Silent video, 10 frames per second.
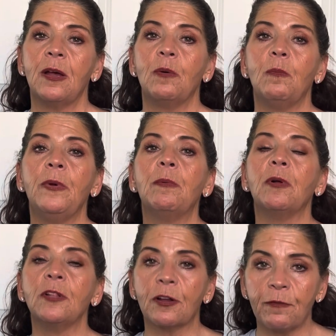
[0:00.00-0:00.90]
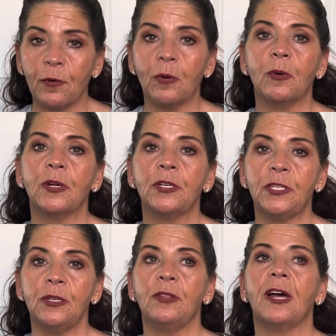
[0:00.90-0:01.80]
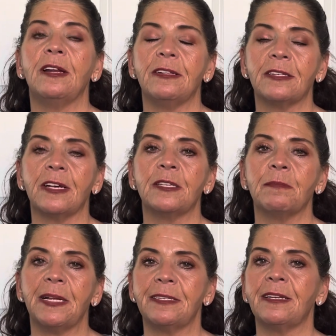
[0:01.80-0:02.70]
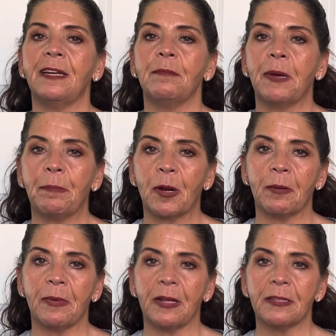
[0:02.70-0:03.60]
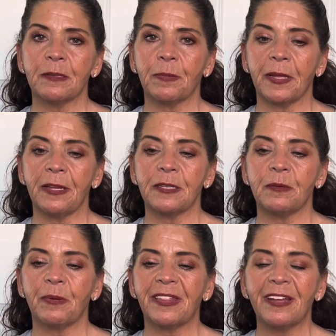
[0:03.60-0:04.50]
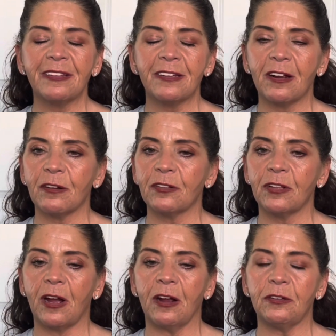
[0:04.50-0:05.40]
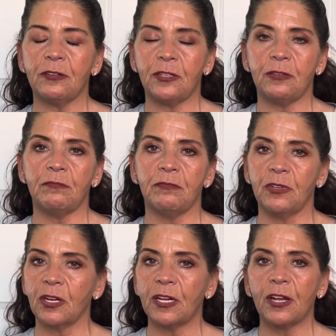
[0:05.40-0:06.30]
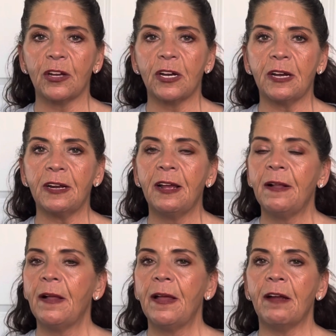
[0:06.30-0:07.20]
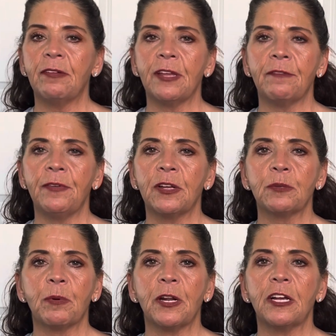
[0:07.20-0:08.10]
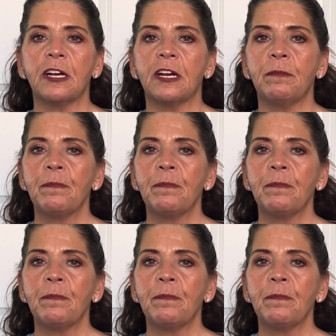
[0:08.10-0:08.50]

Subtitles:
we will look forward to then in 6 months getting my permanents placed. But things are looking good. Everything feels pretty good.